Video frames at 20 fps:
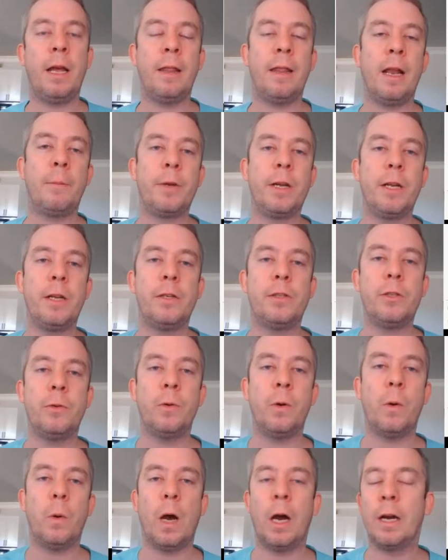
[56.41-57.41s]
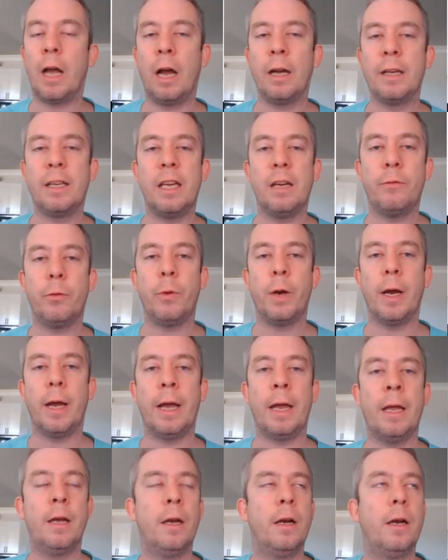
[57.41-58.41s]
and then I'm going to do a
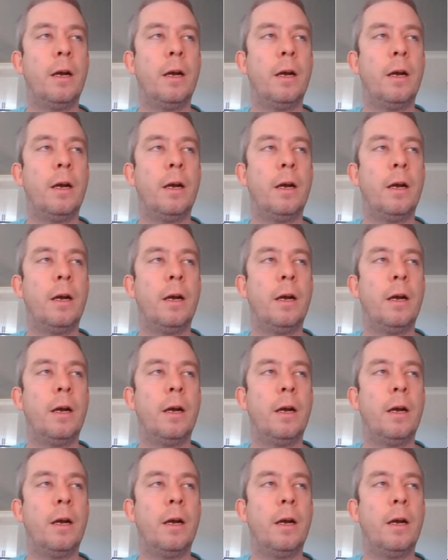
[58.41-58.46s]
giveaway.